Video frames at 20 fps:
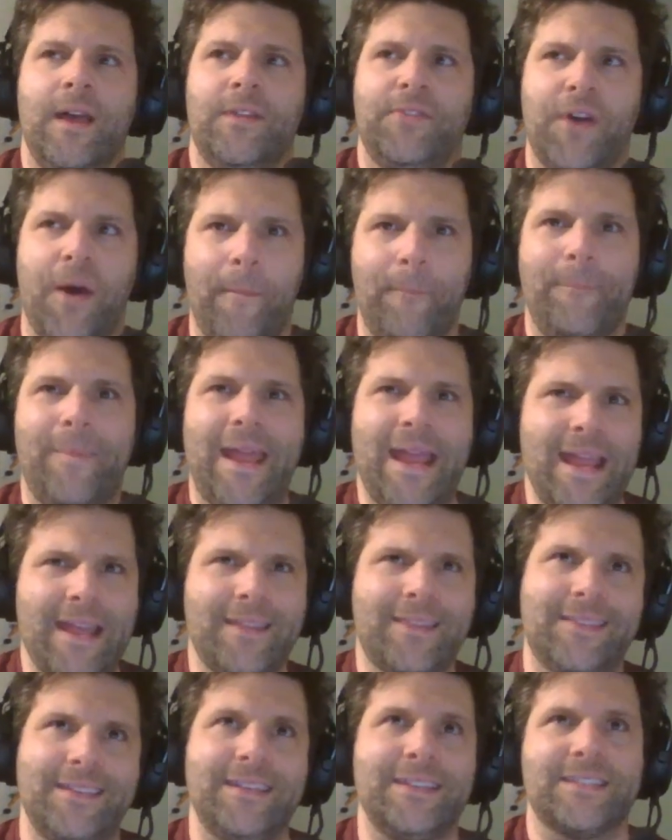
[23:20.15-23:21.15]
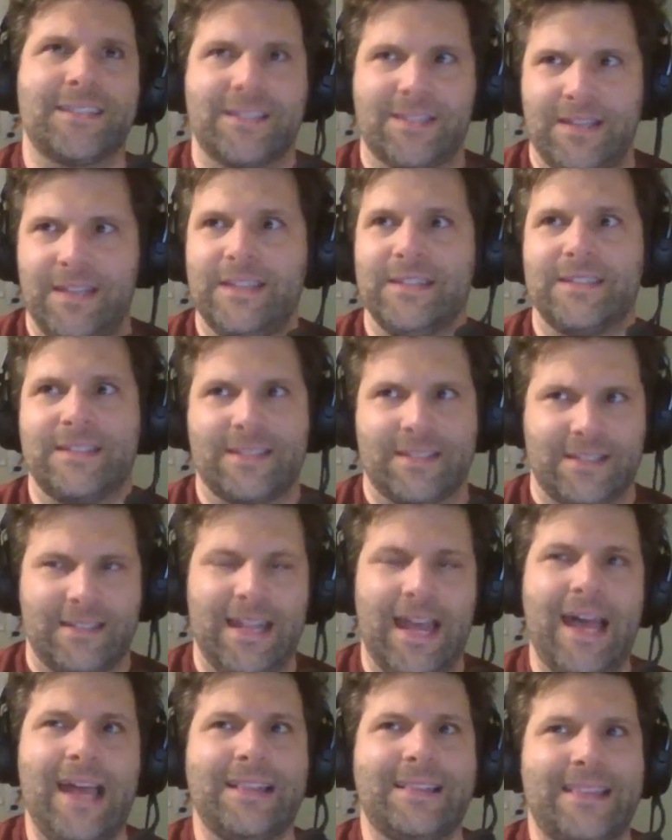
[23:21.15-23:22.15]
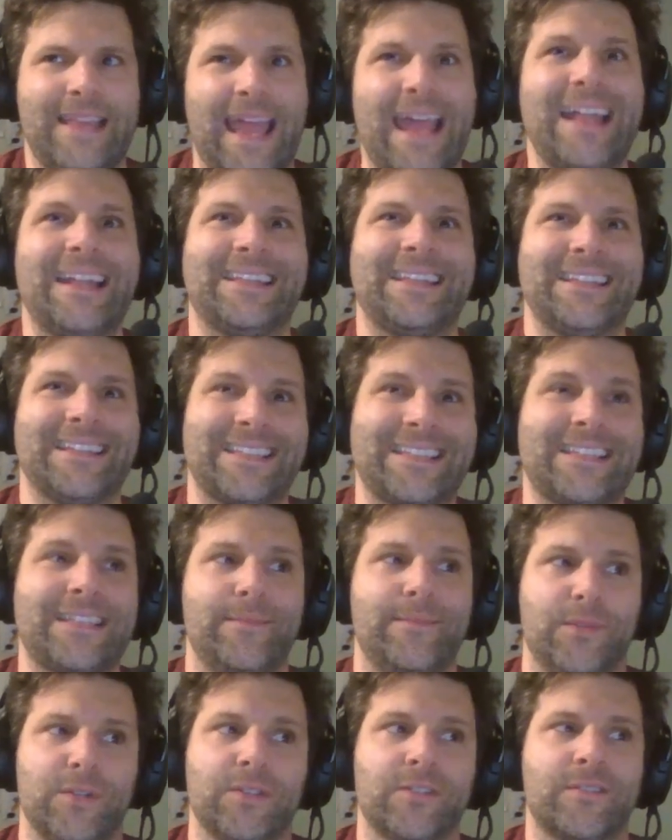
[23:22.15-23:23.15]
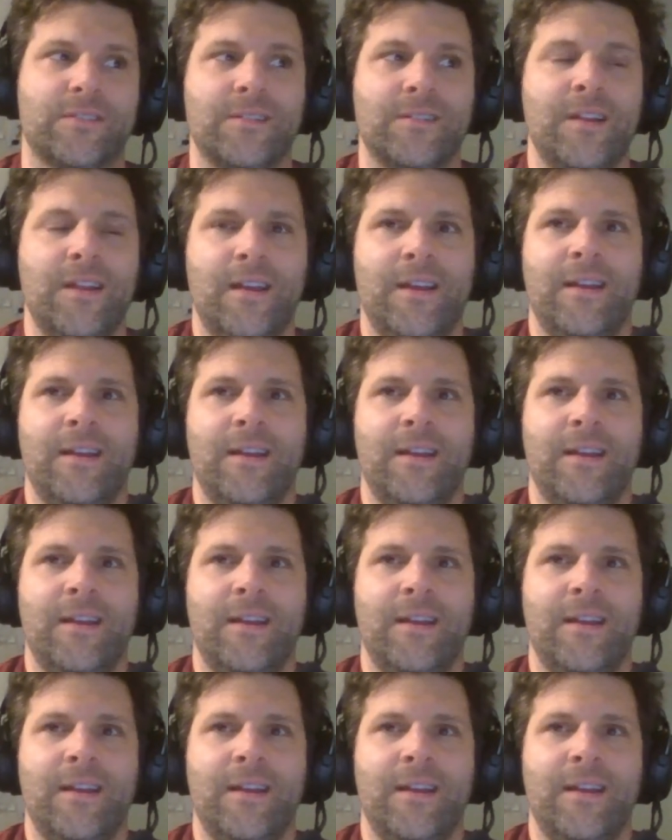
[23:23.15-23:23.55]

the math is not that dissimilar